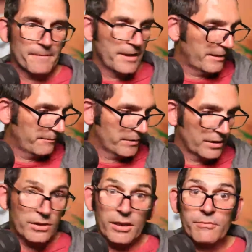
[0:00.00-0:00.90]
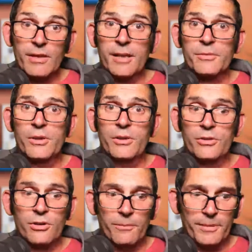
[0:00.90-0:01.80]
Yeah, it's an
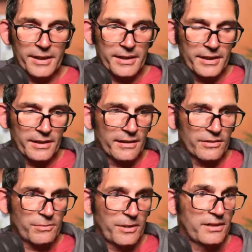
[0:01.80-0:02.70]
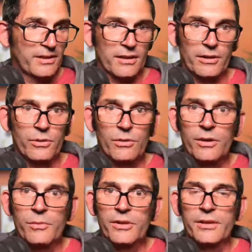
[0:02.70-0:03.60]
absolute top bit of kit. That's basically all
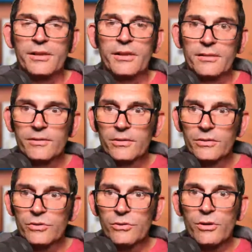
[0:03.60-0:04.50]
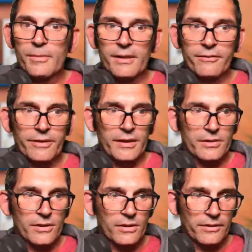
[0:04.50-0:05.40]
I wanted to talk about for
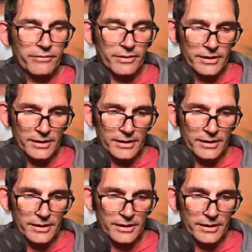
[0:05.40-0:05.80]
this live.